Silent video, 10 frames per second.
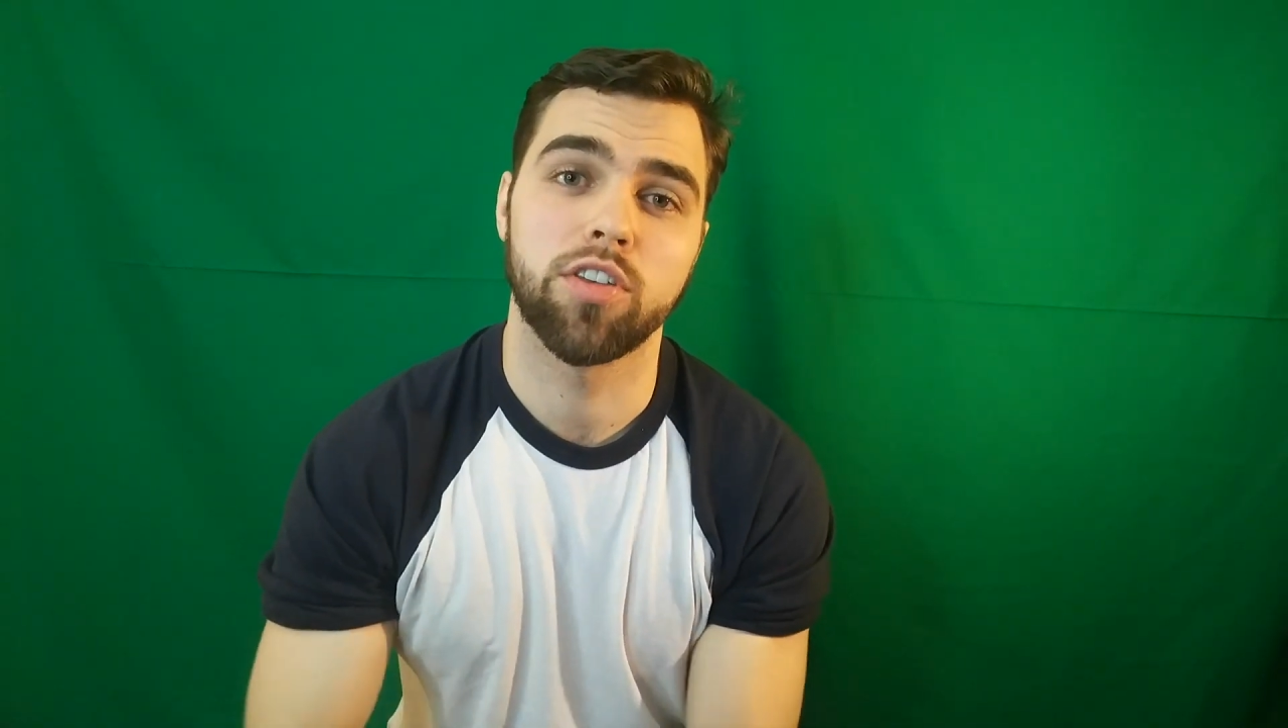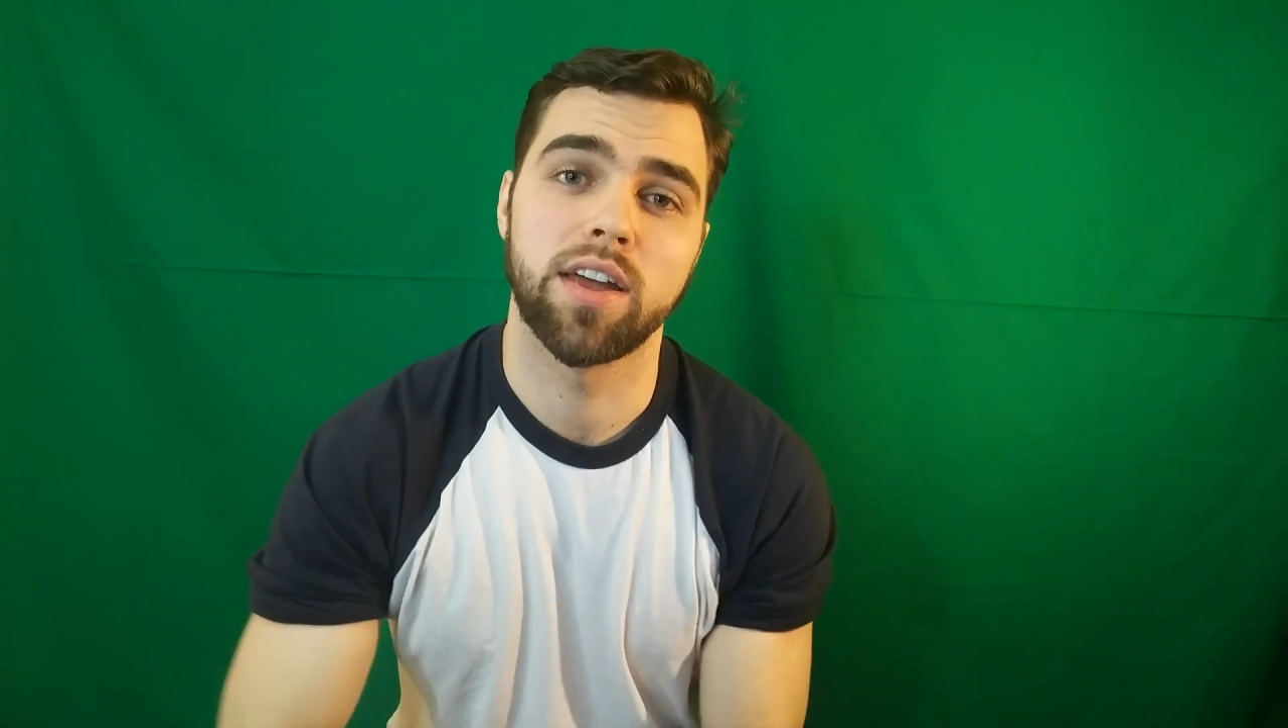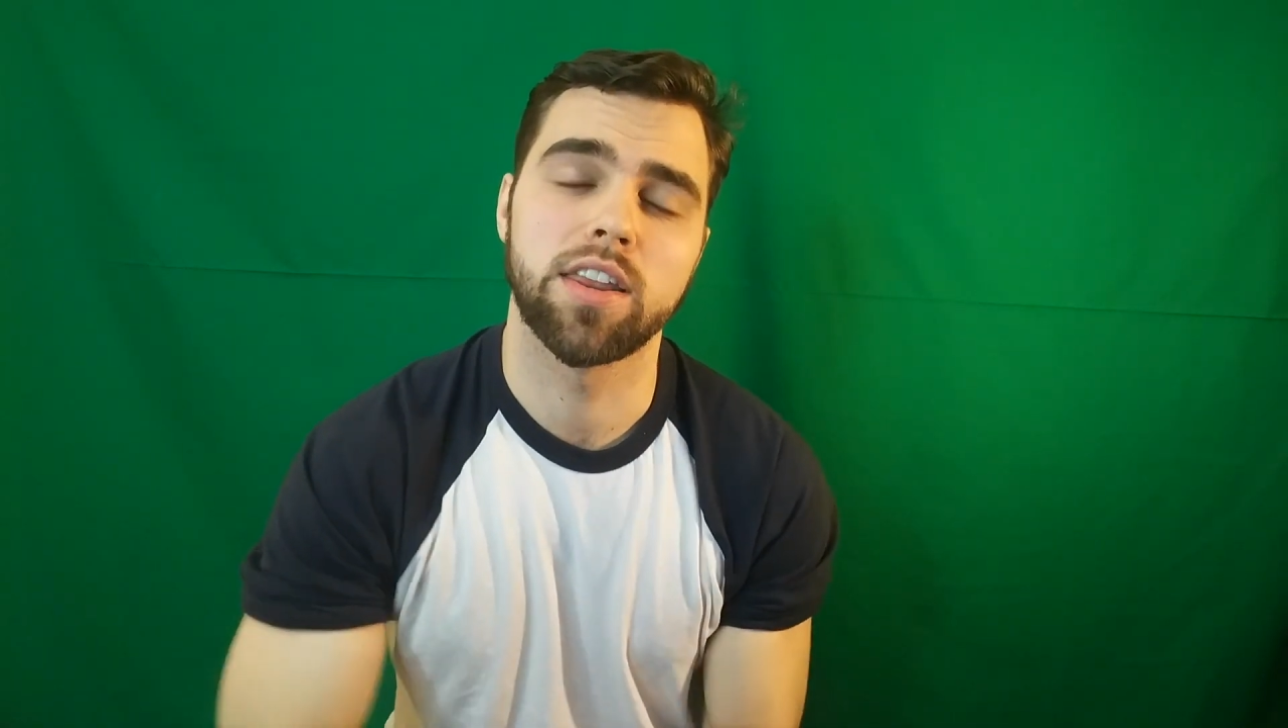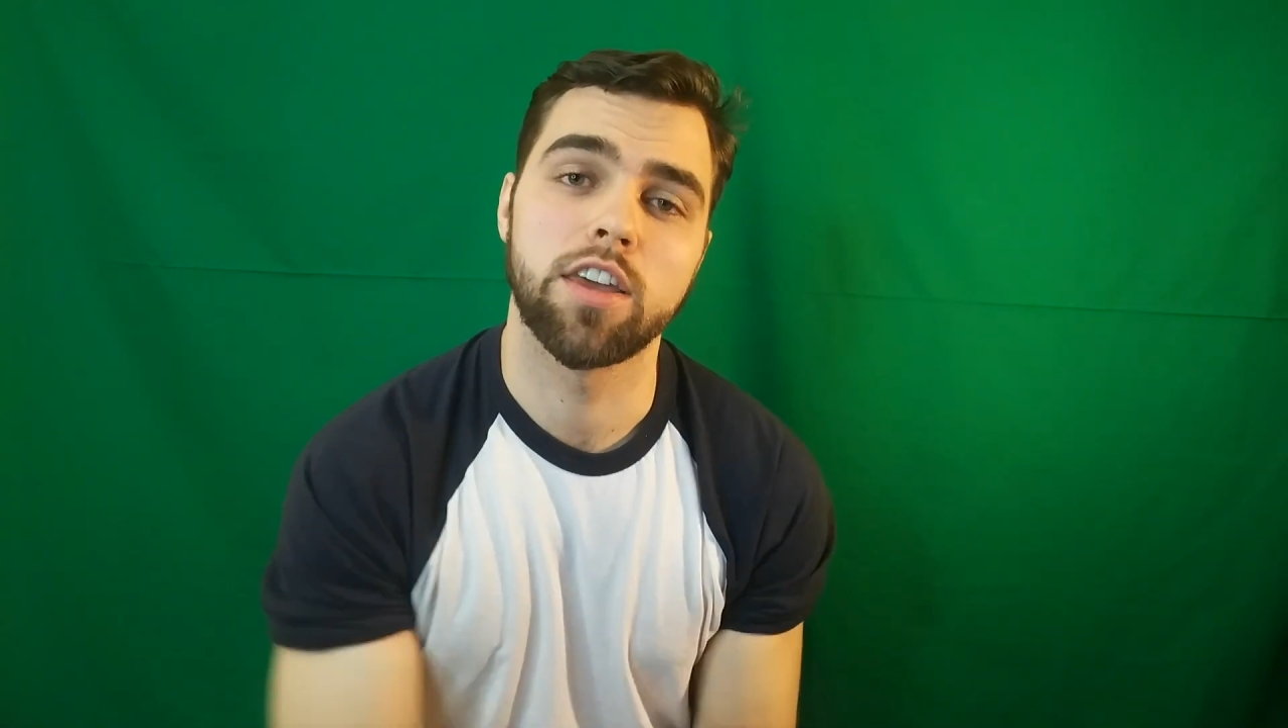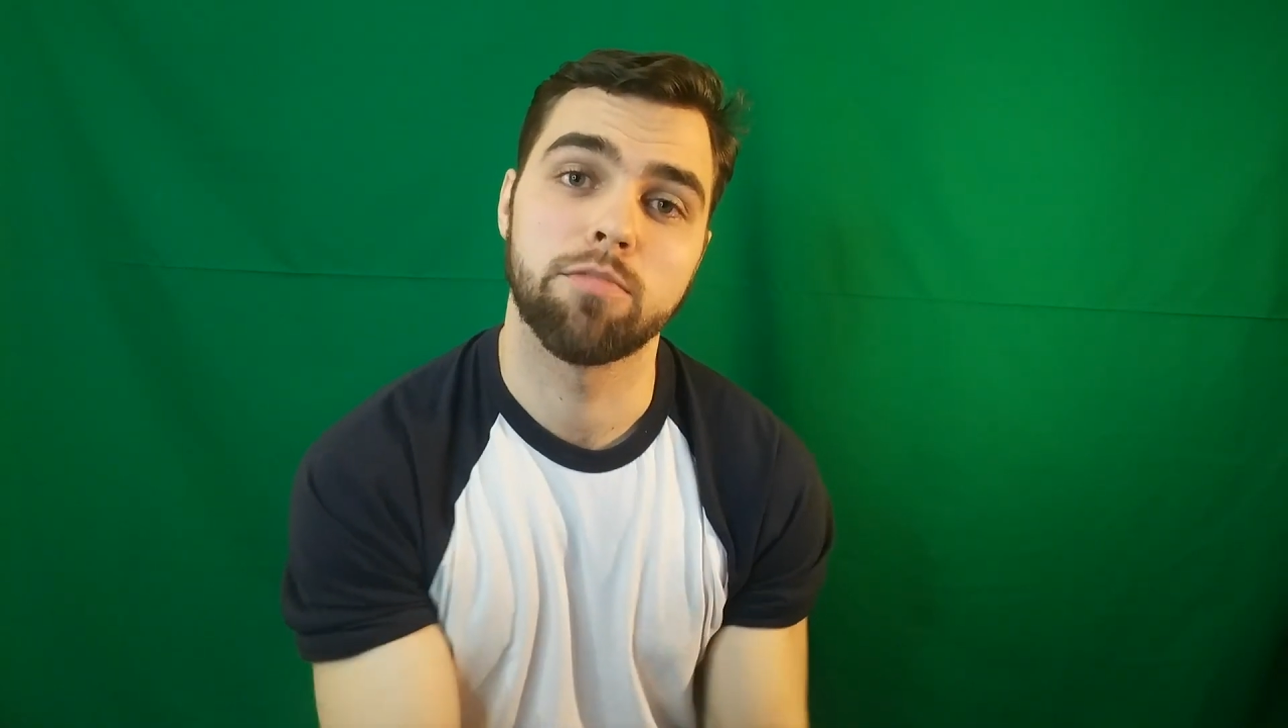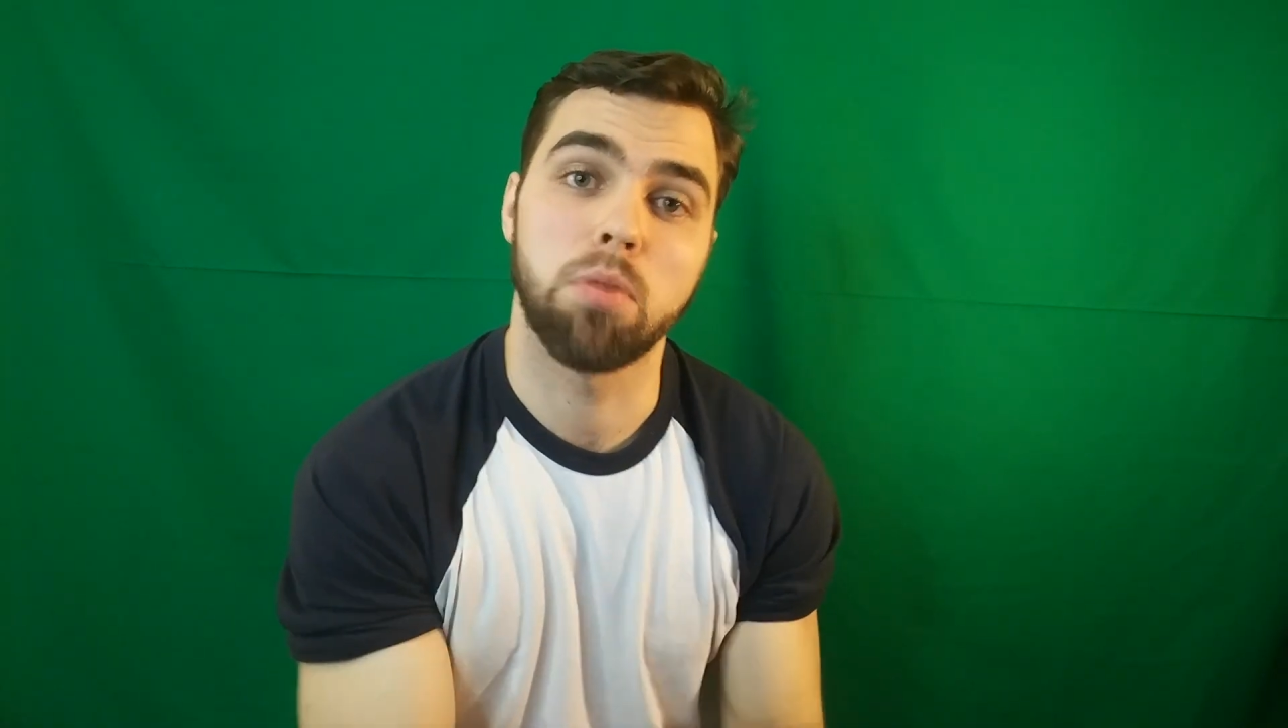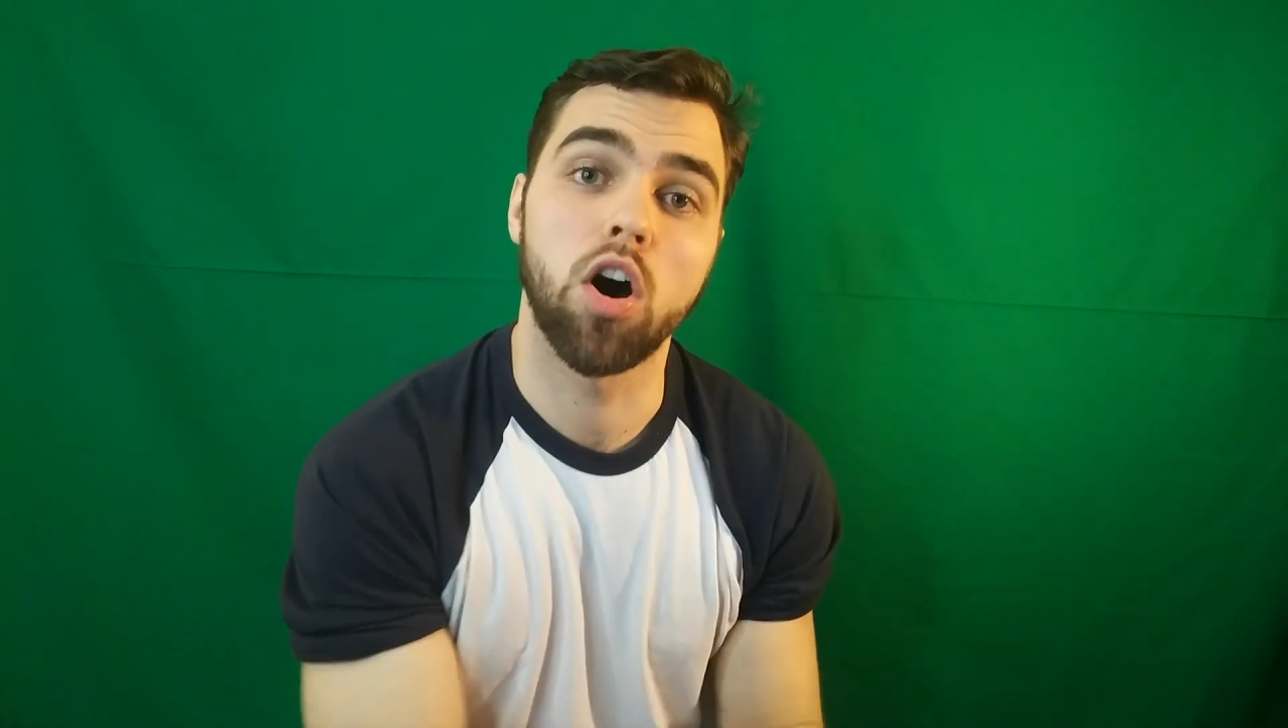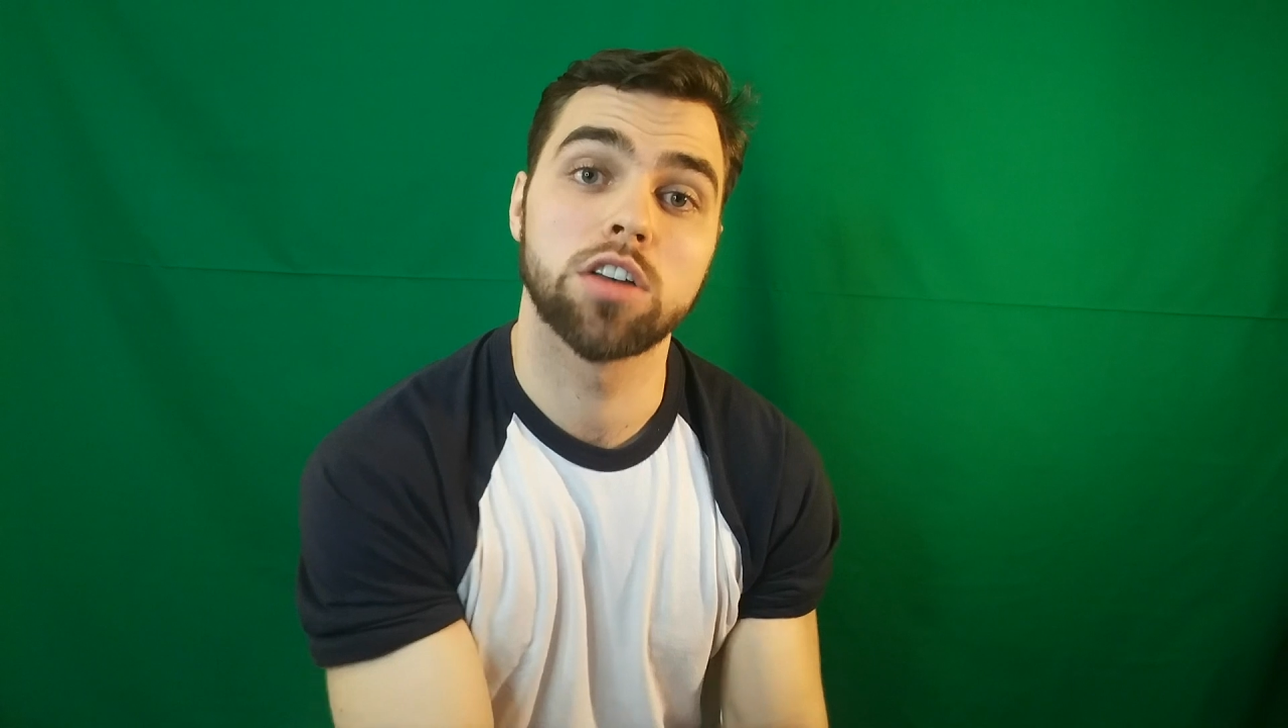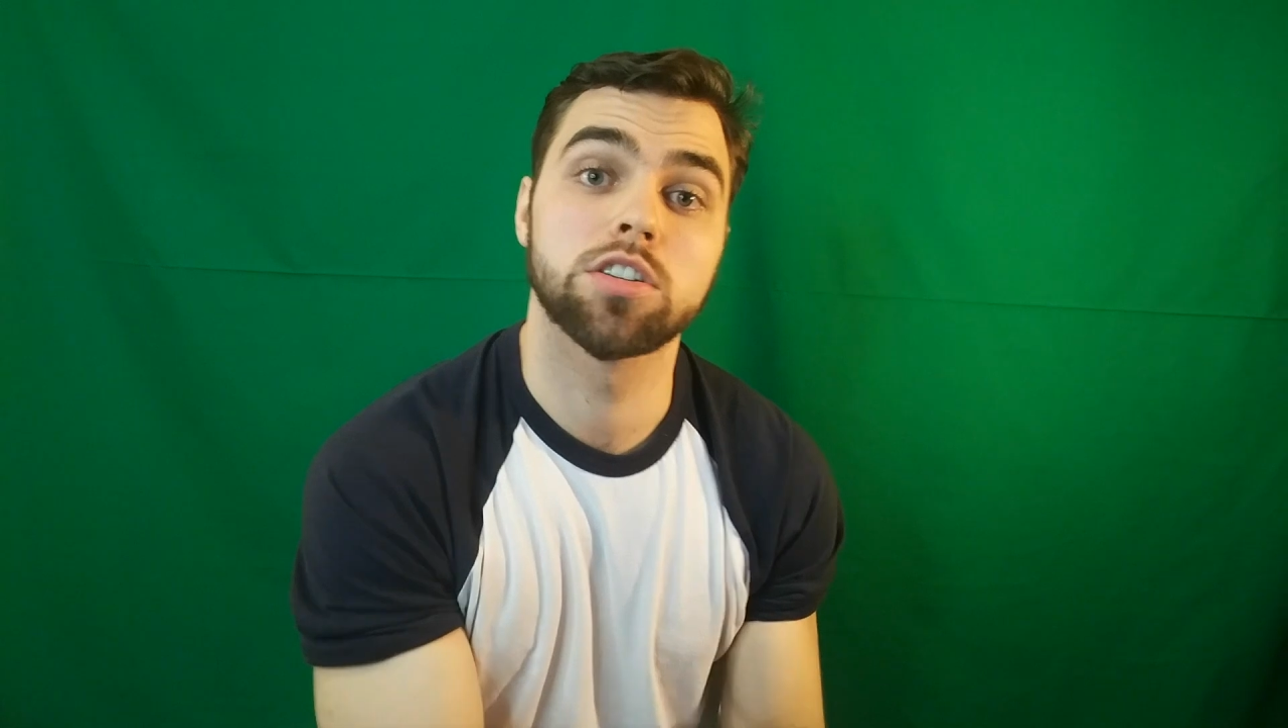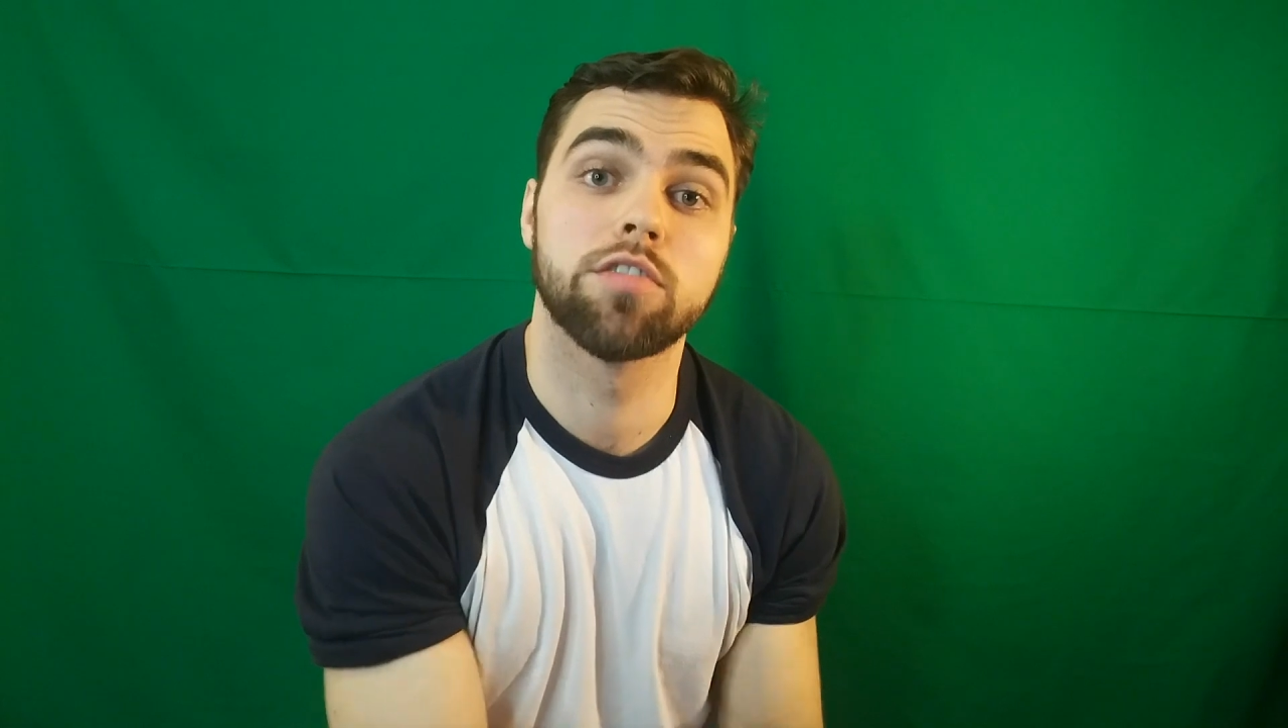and give
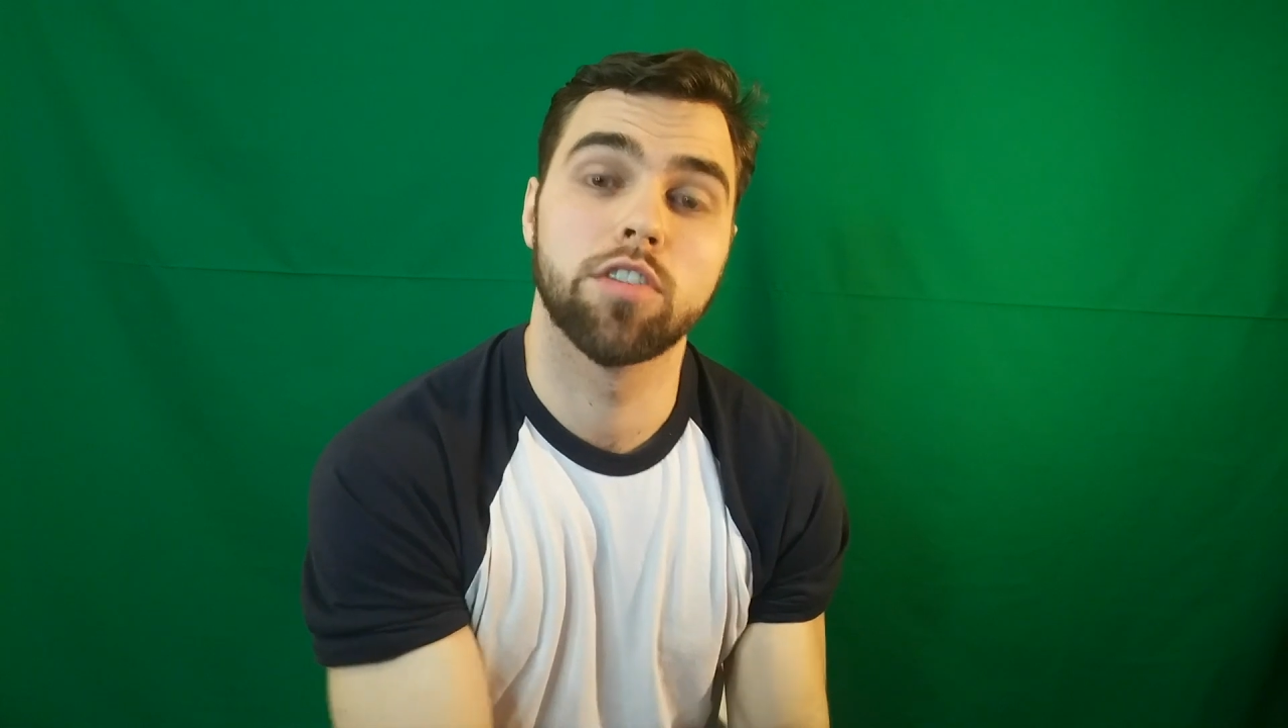positive